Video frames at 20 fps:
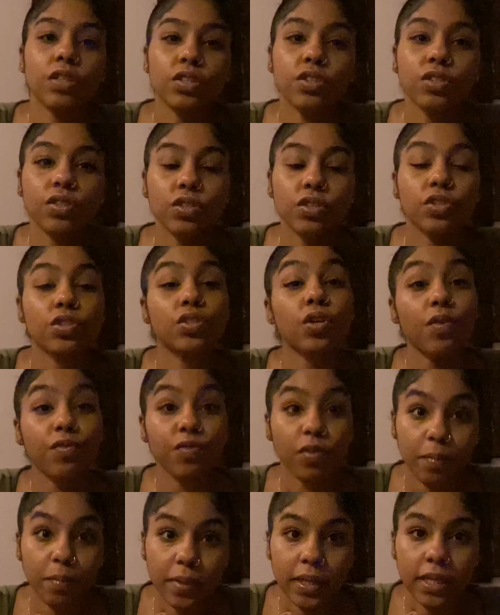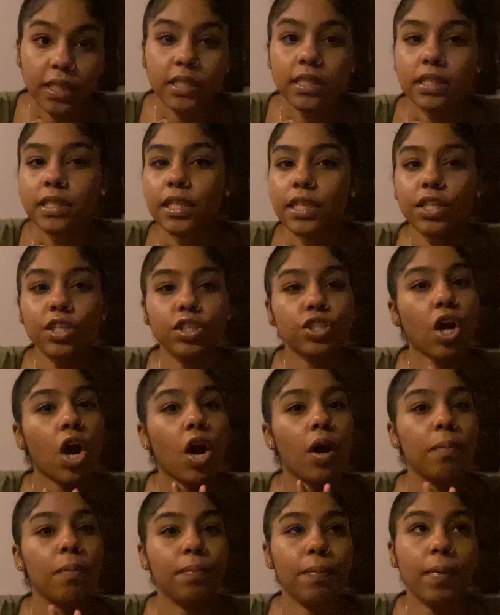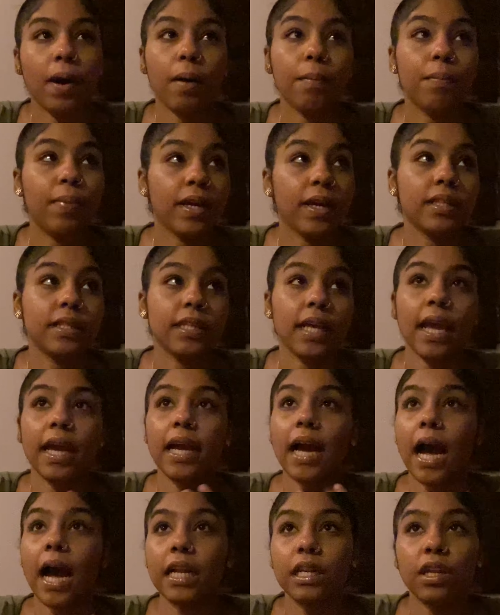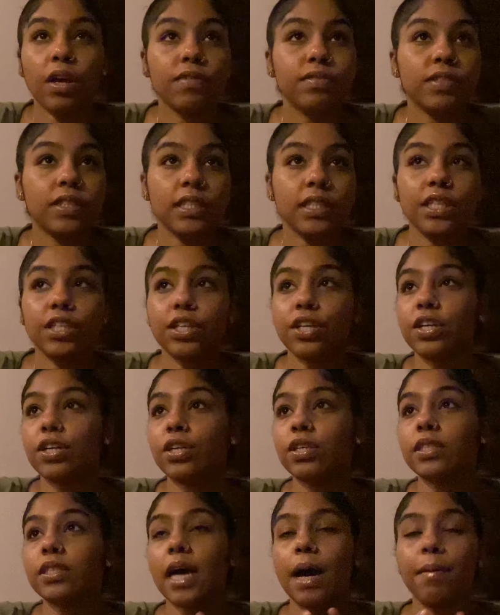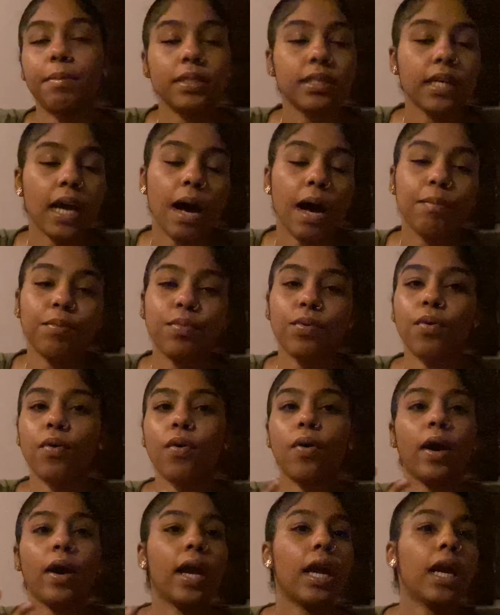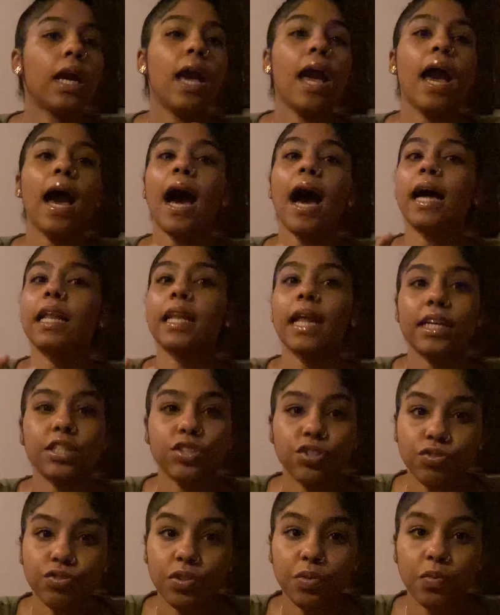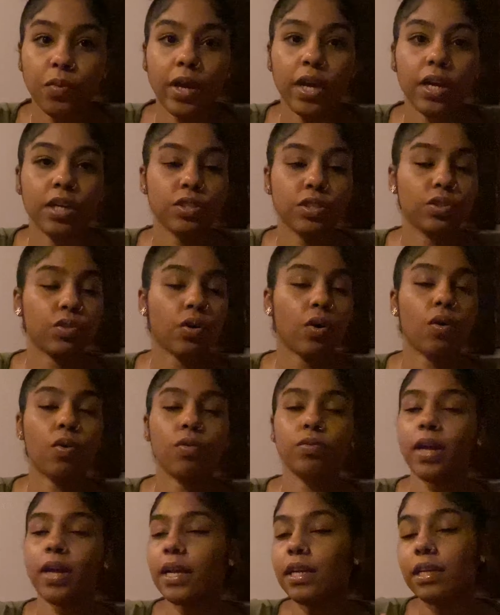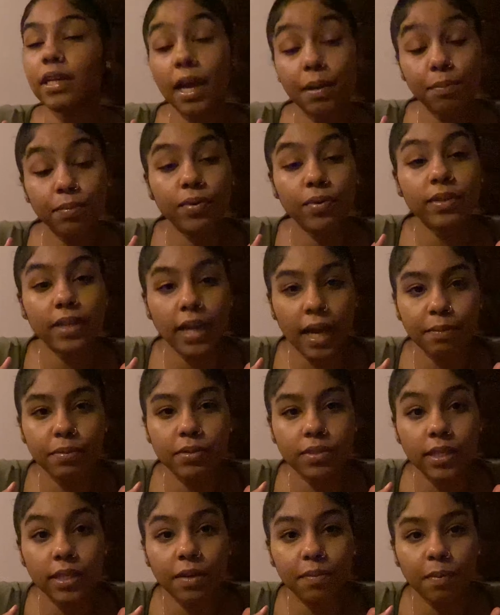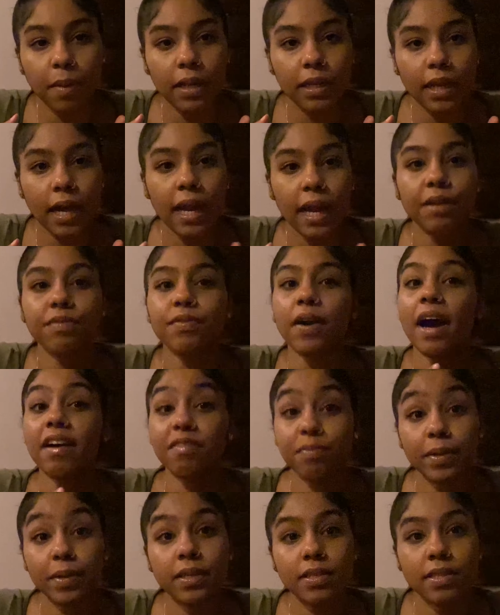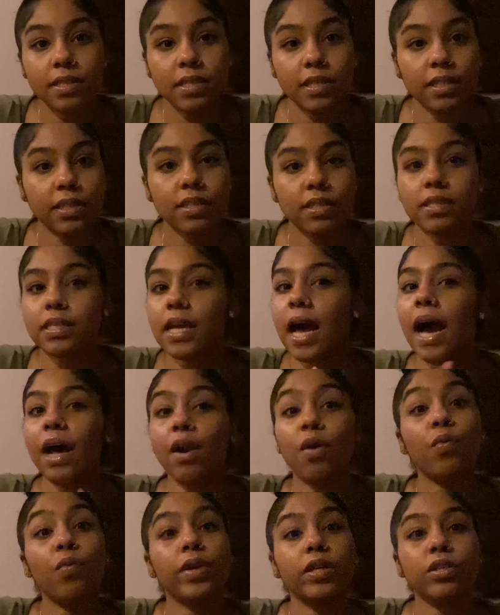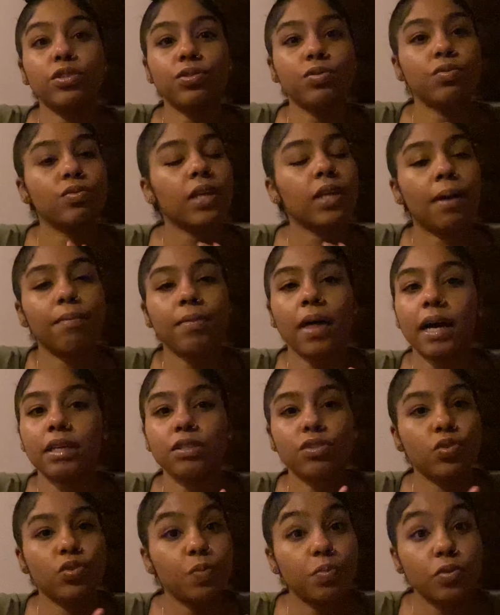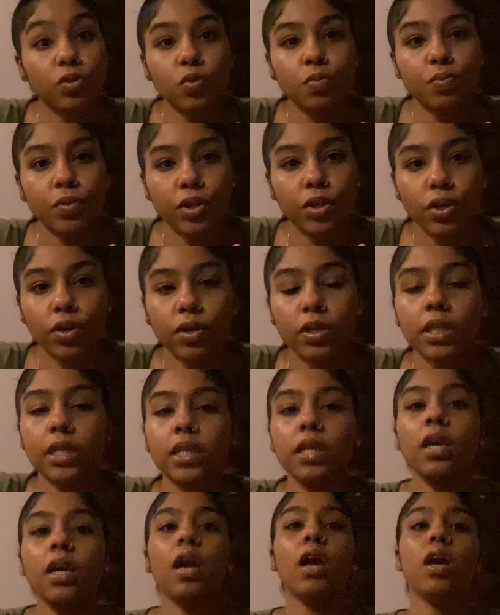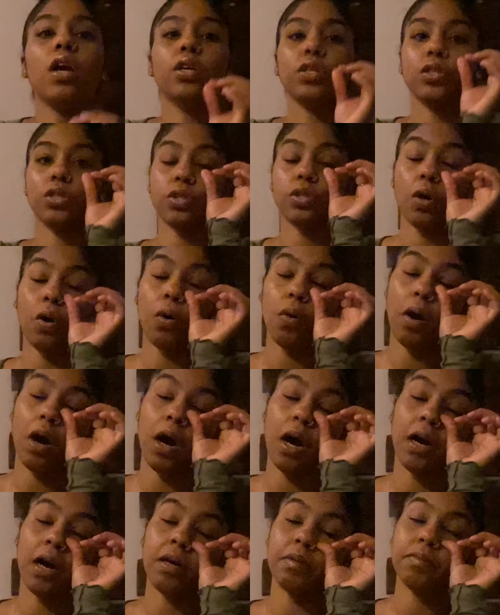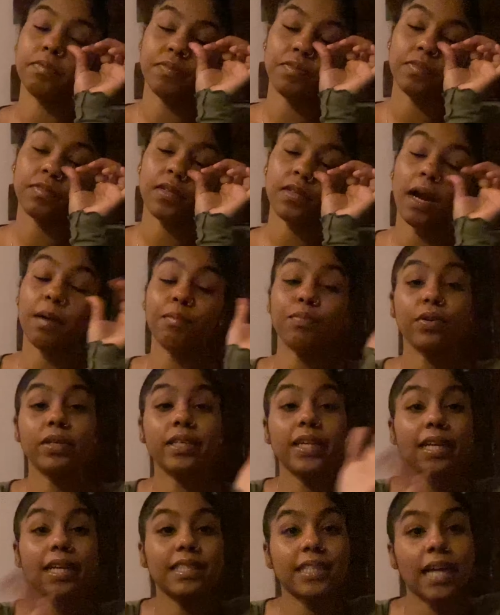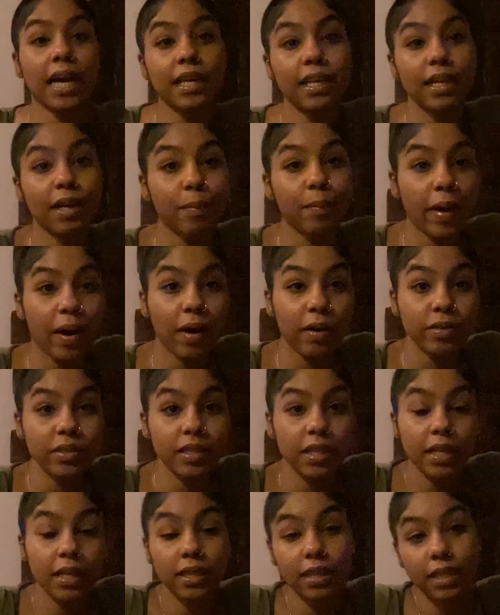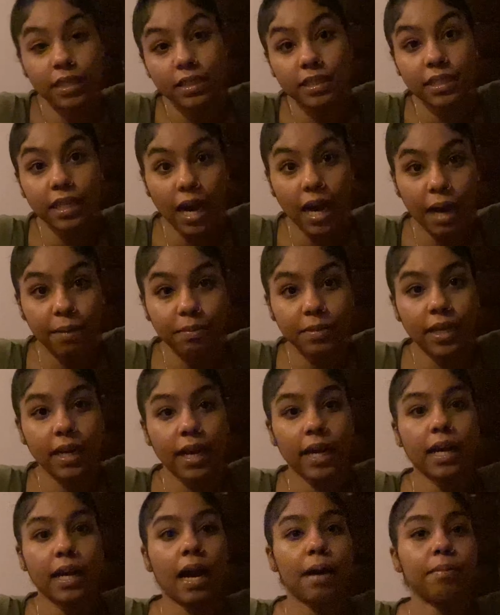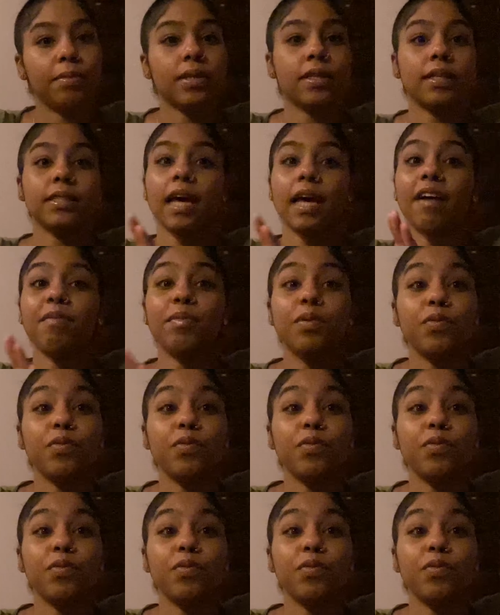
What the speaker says: So for me, sneakers are a big thing. I love sneakers. I'm a tomboy. I like streetwear. So 99.9% of my life, I've been in sneakers. I don't wear shoes. I'm not super girly. So I'm pretty excited about this cop that I got because I've been